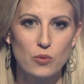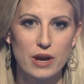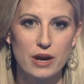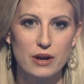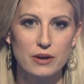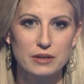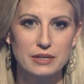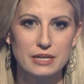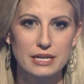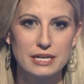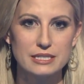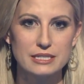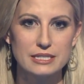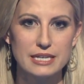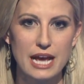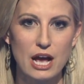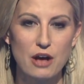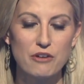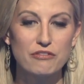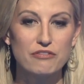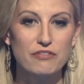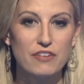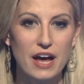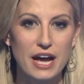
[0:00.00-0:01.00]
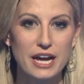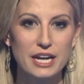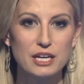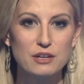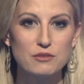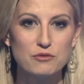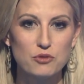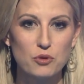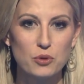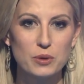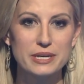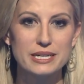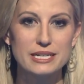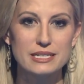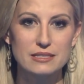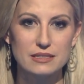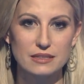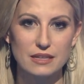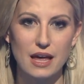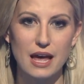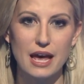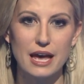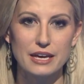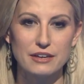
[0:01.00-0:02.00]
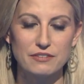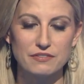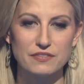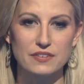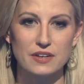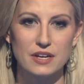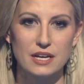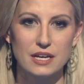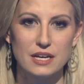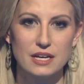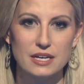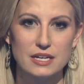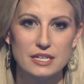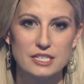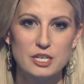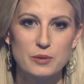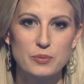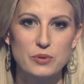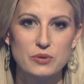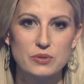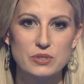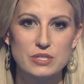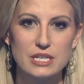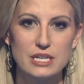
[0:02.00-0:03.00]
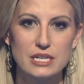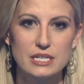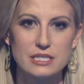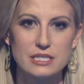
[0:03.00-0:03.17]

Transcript: where he's now fighting for his life. W C